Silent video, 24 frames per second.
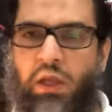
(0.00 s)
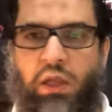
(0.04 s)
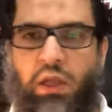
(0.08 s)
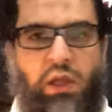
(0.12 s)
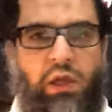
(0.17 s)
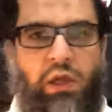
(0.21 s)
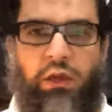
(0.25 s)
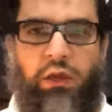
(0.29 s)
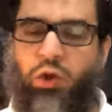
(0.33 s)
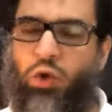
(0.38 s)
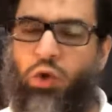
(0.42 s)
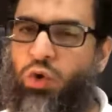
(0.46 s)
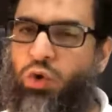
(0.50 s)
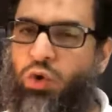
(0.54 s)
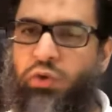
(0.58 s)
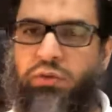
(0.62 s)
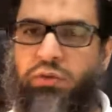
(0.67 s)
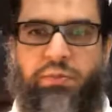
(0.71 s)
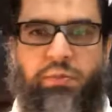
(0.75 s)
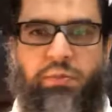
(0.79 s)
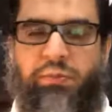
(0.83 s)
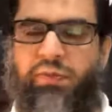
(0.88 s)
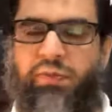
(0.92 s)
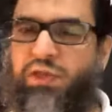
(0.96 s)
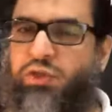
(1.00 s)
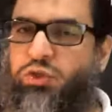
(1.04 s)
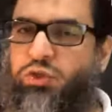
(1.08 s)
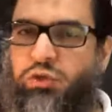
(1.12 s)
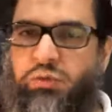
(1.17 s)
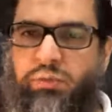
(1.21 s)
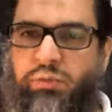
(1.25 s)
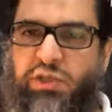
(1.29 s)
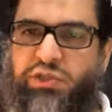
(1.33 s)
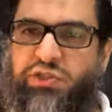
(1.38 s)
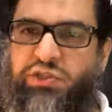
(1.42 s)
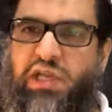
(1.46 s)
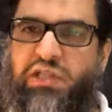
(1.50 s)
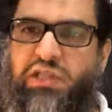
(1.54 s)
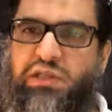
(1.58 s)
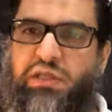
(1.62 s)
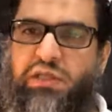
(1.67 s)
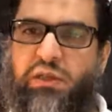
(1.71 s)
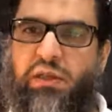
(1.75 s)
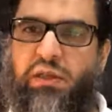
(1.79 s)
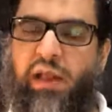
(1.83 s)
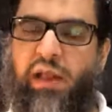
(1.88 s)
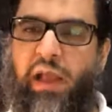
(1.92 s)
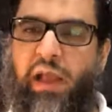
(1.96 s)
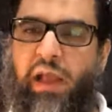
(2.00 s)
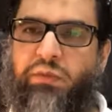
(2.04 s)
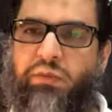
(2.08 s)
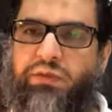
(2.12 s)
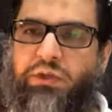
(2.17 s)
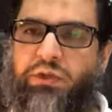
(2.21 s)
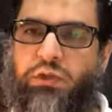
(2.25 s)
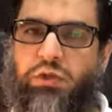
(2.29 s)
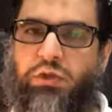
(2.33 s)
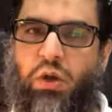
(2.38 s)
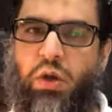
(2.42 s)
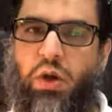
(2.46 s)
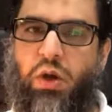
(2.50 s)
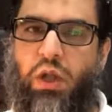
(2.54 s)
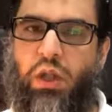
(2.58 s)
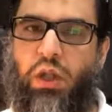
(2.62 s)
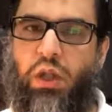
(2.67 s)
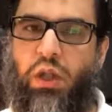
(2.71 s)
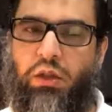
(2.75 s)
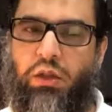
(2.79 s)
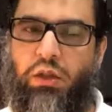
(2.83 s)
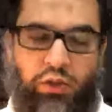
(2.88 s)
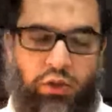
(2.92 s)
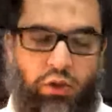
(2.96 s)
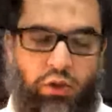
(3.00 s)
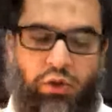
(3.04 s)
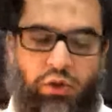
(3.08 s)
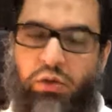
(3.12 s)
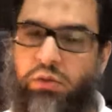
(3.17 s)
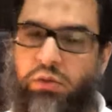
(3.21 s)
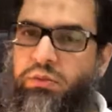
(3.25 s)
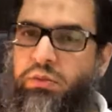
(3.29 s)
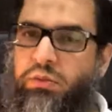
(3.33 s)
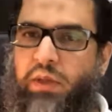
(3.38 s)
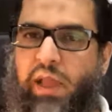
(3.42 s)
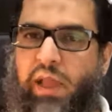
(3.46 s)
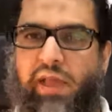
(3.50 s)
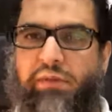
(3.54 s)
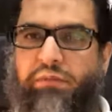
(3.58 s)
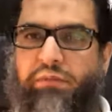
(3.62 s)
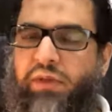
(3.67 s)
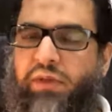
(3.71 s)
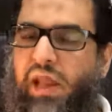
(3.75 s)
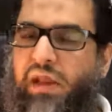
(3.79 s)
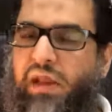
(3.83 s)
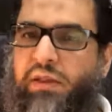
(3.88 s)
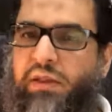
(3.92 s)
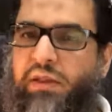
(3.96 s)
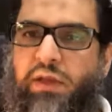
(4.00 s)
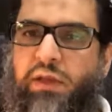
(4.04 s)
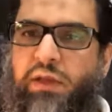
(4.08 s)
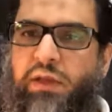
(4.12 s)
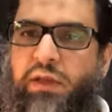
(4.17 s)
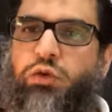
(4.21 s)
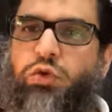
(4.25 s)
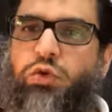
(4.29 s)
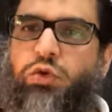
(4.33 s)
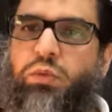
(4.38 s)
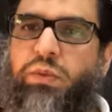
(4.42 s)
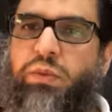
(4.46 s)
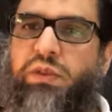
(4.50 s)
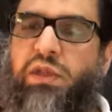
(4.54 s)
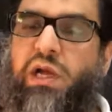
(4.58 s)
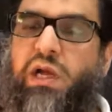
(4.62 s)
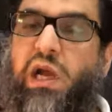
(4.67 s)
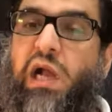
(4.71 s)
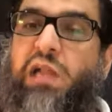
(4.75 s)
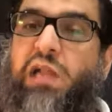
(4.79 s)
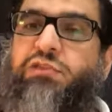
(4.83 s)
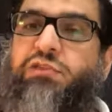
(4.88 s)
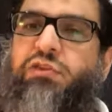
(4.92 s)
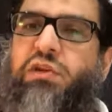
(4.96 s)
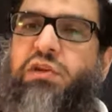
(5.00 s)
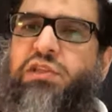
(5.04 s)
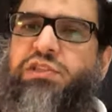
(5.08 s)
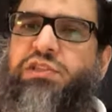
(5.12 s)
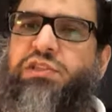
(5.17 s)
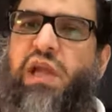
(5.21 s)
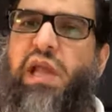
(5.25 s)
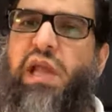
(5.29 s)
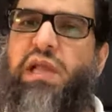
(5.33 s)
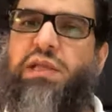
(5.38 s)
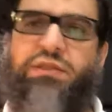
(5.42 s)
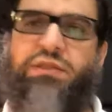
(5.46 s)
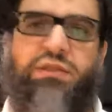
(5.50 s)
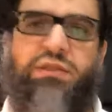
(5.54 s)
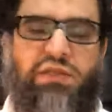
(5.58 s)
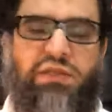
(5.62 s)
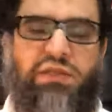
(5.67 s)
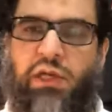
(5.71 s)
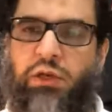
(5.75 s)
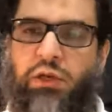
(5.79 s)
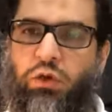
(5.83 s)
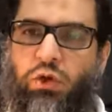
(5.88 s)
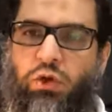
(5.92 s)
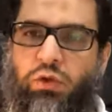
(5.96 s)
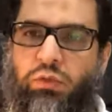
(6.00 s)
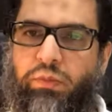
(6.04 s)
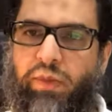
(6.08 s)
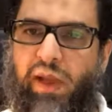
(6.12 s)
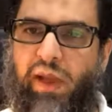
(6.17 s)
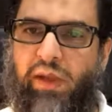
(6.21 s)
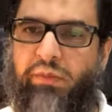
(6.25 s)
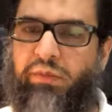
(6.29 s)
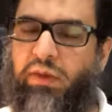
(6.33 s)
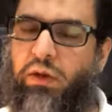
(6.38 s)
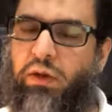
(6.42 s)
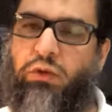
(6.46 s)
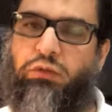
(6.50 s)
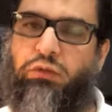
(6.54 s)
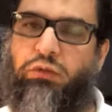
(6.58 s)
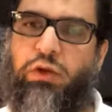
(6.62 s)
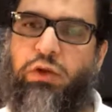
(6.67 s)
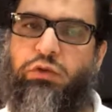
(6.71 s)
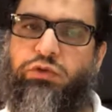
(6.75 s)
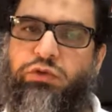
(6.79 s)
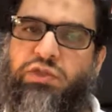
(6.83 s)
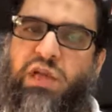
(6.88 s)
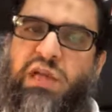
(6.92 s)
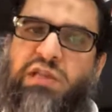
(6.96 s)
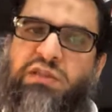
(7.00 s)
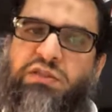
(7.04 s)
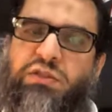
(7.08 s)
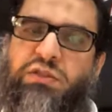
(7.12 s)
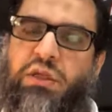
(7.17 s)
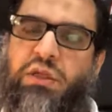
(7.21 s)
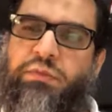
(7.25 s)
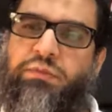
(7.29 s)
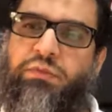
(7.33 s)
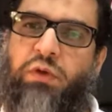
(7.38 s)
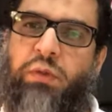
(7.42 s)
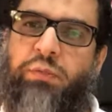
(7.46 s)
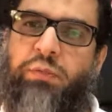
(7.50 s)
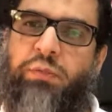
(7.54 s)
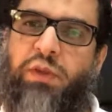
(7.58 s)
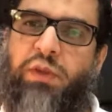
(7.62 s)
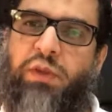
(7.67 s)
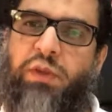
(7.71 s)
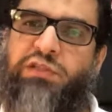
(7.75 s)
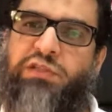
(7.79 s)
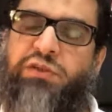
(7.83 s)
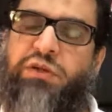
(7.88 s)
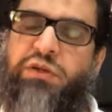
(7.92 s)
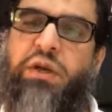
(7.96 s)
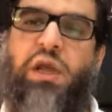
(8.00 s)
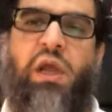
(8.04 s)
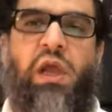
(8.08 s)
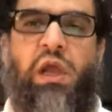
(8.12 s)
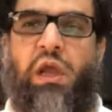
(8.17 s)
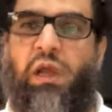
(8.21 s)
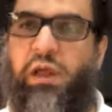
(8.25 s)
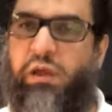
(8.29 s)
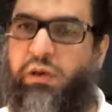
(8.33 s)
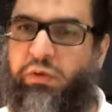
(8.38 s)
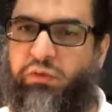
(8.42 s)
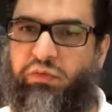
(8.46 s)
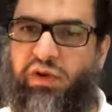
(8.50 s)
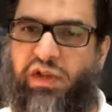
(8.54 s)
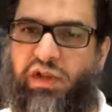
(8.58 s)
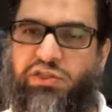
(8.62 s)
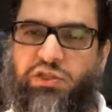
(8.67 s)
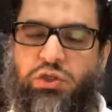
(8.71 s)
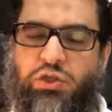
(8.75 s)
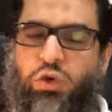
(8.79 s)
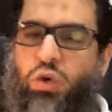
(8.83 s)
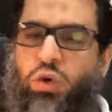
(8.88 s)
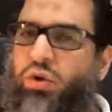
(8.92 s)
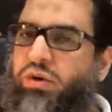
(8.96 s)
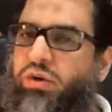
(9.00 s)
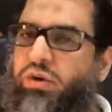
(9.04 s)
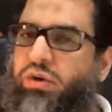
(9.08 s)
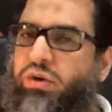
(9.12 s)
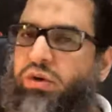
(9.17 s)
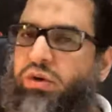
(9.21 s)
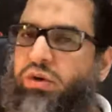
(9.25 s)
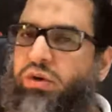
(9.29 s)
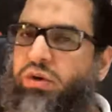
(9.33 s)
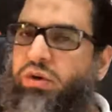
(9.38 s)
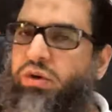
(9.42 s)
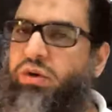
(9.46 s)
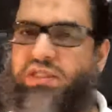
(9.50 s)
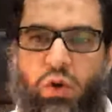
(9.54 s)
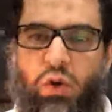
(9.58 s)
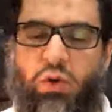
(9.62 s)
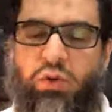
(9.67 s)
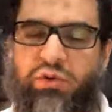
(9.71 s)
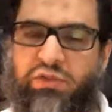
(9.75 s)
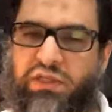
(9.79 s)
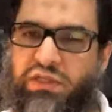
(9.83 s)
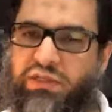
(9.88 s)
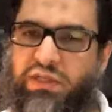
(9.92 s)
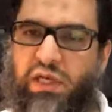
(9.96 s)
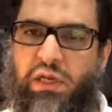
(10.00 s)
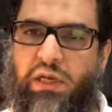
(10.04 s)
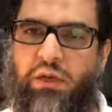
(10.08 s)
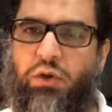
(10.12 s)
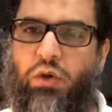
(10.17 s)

no, we shouldn't be changing the language at all. Anything to do with the cultural change, they said, no way, we're not going to change from the culture. Dress code, they said, no,